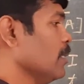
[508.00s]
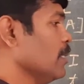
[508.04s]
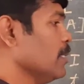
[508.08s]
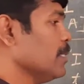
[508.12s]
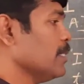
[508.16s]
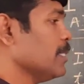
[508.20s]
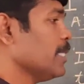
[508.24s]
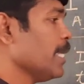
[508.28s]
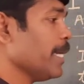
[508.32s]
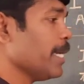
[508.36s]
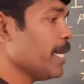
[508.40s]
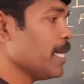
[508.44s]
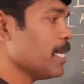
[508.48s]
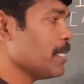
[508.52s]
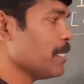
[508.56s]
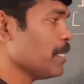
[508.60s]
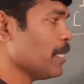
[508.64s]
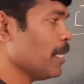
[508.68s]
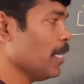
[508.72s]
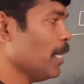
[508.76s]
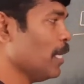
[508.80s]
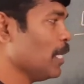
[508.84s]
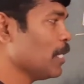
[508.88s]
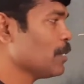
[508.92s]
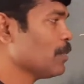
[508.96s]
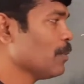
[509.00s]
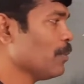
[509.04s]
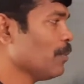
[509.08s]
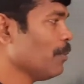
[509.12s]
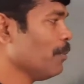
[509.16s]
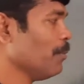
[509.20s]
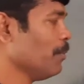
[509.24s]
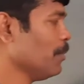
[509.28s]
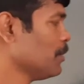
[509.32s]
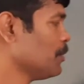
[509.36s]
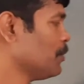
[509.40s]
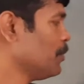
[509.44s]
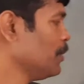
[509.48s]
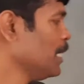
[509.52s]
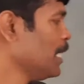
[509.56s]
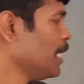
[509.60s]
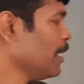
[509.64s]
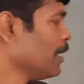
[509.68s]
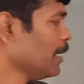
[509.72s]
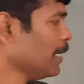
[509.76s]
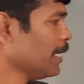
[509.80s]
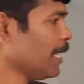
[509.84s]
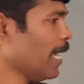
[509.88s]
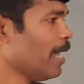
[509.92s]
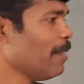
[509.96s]
seconds. So see
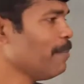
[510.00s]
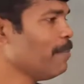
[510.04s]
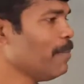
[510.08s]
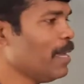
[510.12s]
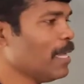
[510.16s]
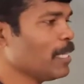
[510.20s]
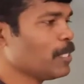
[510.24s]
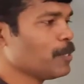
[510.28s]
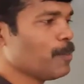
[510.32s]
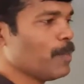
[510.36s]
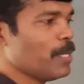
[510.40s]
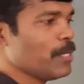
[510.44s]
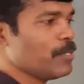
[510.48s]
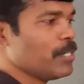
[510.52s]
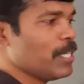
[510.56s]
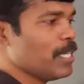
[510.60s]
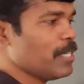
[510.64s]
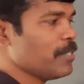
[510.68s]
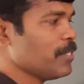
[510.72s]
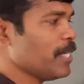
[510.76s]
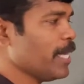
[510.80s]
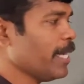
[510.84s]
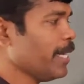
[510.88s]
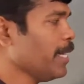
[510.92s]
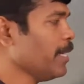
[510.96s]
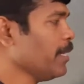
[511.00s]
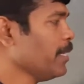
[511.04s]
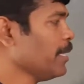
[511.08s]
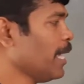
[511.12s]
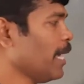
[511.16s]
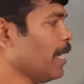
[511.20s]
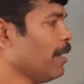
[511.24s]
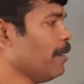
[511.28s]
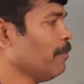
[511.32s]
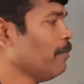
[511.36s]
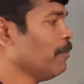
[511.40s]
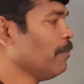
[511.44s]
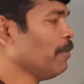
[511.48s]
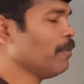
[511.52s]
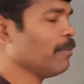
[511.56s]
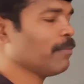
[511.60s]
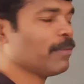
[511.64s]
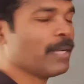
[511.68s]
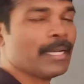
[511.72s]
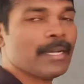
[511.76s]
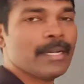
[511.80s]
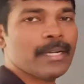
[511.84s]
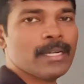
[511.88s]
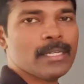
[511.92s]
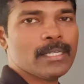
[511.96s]
here, time expressed in second, time
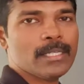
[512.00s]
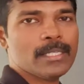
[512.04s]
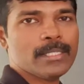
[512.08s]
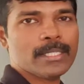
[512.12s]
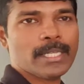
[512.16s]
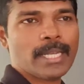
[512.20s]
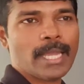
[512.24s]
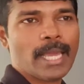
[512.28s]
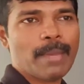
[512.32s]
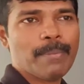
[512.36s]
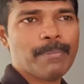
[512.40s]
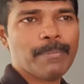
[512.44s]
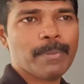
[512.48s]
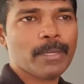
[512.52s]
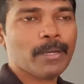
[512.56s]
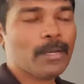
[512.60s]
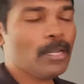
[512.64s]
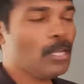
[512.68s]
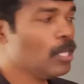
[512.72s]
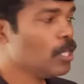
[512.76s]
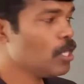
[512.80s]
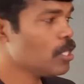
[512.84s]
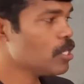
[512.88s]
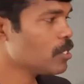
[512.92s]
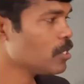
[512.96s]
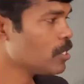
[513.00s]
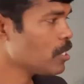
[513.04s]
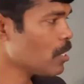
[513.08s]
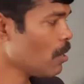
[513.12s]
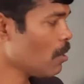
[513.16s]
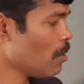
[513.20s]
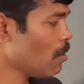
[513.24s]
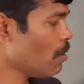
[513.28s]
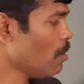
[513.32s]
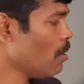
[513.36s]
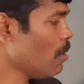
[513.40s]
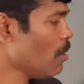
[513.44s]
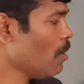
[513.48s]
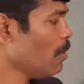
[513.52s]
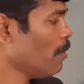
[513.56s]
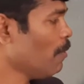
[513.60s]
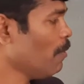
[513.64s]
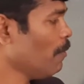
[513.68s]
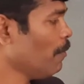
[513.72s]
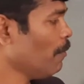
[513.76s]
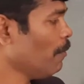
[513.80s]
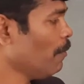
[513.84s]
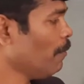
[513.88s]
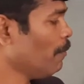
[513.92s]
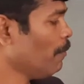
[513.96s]
current is in ampere.
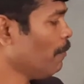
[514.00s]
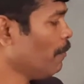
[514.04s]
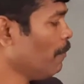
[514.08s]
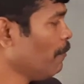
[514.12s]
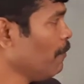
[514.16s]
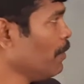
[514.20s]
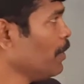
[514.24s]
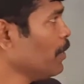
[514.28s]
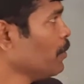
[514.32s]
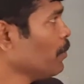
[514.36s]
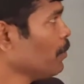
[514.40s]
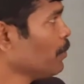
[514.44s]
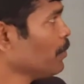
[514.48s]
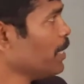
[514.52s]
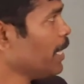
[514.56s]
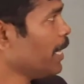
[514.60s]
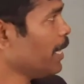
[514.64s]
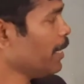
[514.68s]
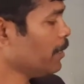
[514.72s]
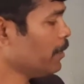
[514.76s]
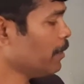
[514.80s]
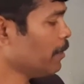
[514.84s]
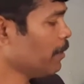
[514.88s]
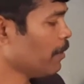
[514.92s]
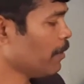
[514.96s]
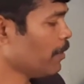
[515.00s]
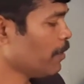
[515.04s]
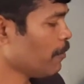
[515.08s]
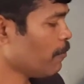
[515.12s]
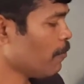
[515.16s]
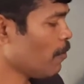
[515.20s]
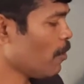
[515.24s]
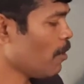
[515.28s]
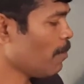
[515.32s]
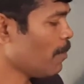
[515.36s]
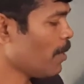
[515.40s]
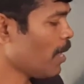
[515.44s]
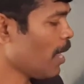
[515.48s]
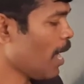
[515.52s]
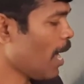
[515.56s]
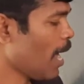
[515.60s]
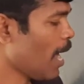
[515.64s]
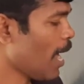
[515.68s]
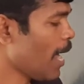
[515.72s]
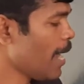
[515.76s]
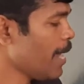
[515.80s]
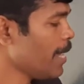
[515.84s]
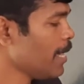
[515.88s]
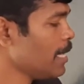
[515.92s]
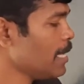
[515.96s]
So we know that the formula
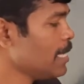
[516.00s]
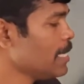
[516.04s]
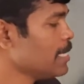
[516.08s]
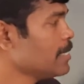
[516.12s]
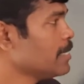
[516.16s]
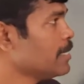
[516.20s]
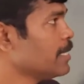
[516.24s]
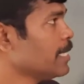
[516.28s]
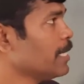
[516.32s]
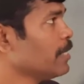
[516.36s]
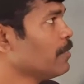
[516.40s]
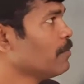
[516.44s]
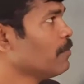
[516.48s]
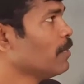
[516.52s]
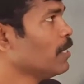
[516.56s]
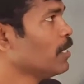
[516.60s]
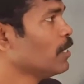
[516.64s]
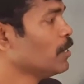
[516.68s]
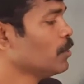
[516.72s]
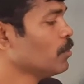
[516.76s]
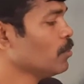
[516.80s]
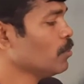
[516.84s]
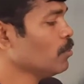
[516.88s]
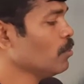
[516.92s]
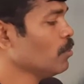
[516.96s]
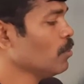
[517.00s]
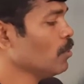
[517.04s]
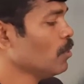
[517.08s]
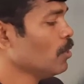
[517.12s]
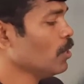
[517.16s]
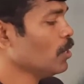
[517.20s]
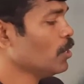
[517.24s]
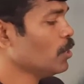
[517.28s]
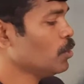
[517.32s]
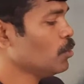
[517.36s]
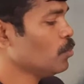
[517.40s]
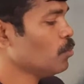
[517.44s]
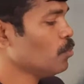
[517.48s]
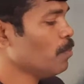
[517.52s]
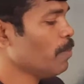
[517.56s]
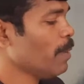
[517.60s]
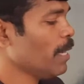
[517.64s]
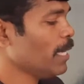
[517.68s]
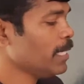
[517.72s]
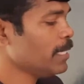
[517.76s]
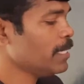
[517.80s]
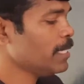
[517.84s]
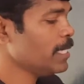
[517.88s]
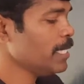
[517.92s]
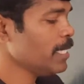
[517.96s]
I is equal to Q
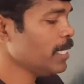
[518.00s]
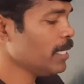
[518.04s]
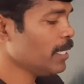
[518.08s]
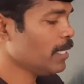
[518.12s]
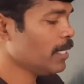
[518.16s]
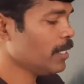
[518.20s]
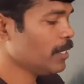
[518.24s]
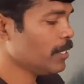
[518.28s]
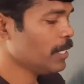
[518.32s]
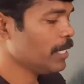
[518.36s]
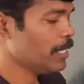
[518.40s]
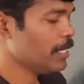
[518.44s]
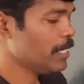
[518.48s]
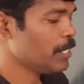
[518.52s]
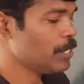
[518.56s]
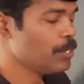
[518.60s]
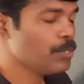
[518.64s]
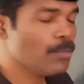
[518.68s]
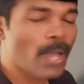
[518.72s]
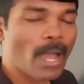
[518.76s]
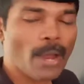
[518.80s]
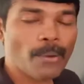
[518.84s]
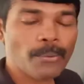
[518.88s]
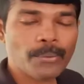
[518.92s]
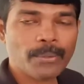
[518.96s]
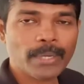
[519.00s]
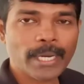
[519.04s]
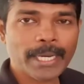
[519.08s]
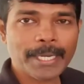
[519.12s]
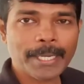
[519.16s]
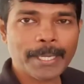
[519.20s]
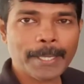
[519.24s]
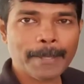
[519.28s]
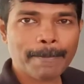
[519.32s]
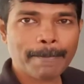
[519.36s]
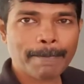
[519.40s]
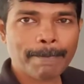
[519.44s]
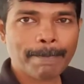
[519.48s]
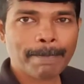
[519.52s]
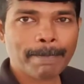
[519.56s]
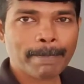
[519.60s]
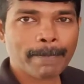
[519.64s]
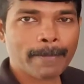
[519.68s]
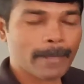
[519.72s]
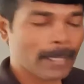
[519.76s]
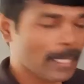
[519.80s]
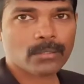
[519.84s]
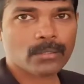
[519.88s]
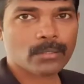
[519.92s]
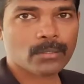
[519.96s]
by T. This you have to write.
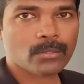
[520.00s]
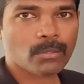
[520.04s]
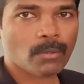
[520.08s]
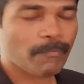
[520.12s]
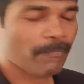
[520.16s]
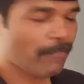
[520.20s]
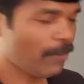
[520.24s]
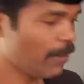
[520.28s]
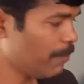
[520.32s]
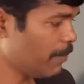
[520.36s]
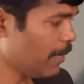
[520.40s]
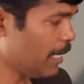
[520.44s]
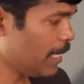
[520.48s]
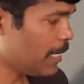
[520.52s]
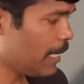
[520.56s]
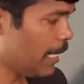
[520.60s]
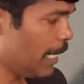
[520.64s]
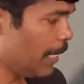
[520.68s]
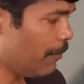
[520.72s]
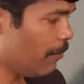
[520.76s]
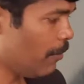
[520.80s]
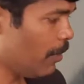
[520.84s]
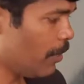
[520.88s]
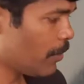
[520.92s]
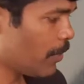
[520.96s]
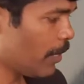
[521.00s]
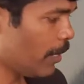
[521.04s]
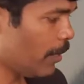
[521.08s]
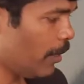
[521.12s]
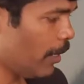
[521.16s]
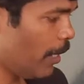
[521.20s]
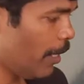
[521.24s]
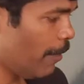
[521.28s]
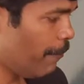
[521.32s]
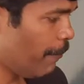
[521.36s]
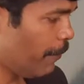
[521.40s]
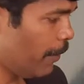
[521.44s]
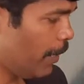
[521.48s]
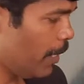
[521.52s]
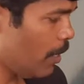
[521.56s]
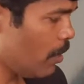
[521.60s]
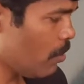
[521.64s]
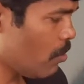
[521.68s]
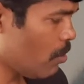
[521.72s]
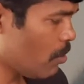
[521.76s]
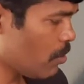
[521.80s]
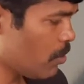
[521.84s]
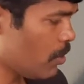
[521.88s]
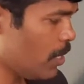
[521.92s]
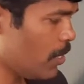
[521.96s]
So from this equation, if T
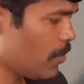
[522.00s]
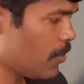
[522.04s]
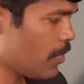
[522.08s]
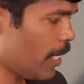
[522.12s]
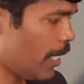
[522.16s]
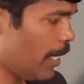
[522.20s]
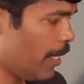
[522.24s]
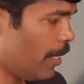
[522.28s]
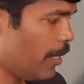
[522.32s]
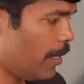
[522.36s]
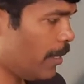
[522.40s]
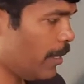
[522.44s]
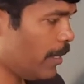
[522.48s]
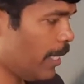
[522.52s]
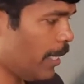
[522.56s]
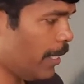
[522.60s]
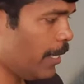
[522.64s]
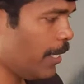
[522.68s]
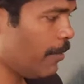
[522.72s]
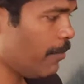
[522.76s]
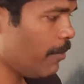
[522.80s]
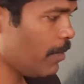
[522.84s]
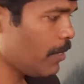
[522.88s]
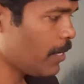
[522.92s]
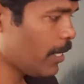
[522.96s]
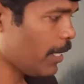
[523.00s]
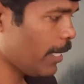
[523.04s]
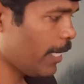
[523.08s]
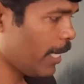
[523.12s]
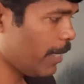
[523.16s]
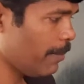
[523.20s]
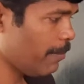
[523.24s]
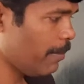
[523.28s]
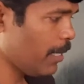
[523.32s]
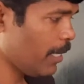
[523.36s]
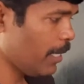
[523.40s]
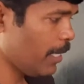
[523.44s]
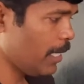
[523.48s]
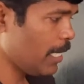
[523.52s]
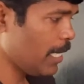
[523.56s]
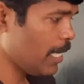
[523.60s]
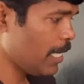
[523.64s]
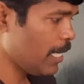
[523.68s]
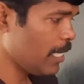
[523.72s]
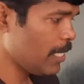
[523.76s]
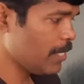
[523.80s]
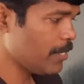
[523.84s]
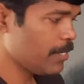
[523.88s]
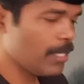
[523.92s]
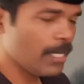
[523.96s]
goes this side, the equation can be
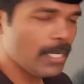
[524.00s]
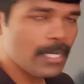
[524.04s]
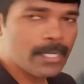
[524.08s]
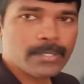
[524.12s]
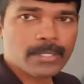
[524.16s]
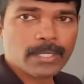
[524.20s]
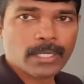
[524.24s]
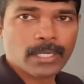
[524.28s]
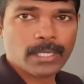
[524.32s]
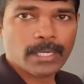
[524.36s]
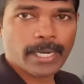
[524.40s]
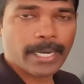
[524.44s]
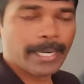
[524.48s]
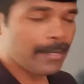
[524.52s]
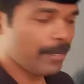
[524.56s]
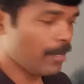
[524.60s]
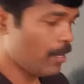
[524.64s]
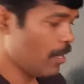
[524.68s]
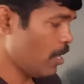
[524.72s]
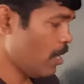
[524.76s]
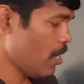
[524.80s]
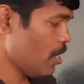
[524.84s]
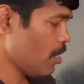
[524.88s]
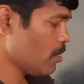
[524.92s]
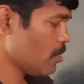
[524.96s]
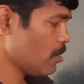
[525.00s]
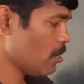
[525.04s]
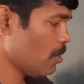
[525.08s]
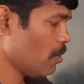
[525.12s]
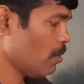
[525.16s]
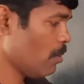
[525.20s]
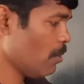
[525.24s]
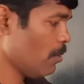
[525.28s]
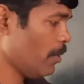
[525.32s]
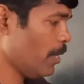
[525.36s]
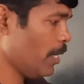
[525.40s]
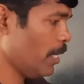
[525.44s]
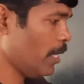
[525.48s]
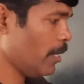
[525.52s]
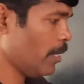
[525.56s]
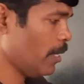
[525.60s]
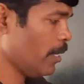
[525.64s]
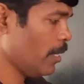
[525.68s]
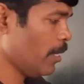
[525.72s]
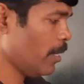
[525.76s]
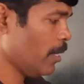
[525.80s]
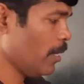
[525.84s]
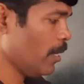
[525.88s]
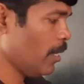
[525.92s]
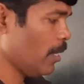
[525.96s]
rearranged easily, right? So
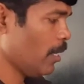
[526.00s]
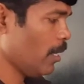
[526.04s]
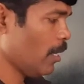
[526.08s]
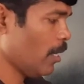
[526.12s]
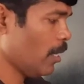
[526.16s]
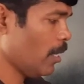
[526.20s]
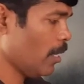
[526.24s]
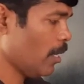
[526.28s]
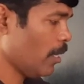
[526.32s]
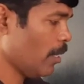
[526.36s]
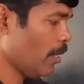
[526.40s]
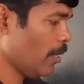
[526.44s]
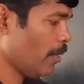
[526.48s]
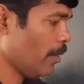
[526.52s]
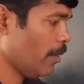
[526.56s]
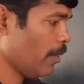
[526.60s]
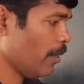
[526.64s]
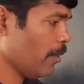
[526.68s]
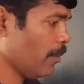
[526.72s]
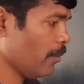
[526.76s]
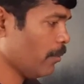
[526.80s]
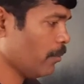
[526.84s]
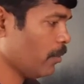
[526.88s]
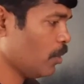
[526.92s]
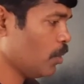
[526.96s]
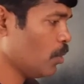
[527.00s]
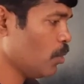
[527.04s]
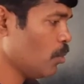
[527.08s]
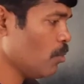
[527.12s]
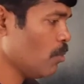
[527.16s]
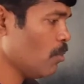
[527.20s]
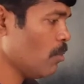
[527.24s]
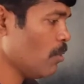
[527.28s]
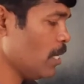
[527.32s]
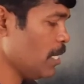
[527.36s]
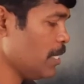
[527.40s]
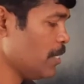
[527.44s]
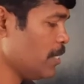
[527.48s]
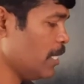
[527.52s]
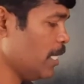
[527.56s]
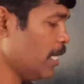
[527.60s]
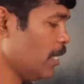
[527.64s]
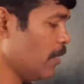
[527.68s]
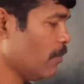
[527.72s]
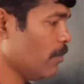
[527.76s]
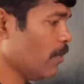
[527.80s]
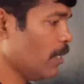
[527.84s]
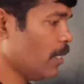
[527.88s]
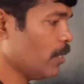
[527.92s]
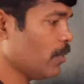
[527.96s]
here Q is
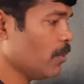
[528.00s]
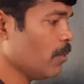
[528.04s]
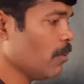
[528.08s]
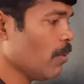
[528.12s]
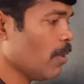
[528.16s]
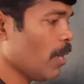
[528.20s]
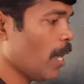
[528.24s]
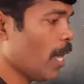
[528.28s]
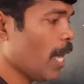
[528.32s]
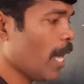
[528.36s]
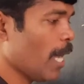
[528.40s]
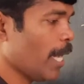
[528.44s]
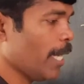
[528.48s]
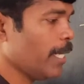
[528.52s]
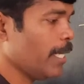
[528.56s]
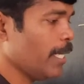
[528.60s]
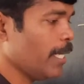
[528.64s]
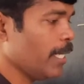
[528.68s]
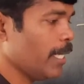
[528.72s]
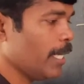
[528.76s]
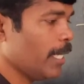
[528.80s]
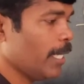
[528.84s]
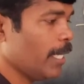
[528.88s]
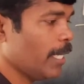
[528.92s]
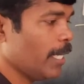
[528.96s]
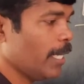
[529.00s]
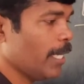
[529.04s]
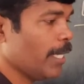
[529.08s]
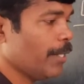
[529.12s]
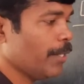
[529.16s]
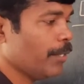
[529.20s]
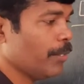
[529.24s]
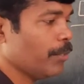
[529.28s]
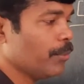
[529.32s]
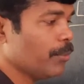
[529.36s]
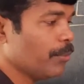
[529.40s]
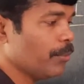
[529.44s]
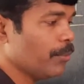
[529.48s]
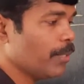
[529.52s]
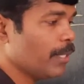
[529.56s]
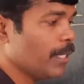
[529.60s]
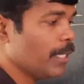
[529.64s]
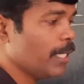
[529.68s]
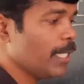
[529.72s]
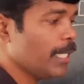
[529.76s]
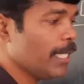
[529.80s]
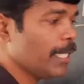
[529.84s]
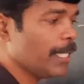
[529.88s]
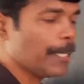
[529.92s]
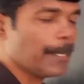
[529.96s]
equal to I into
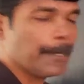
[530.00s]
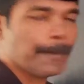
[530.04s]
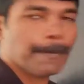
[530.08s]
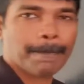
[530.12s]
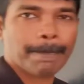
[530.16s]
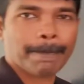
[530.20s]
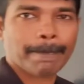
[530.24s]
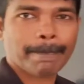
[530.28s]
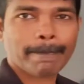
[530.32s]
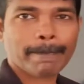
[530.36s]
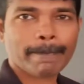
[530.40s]
T,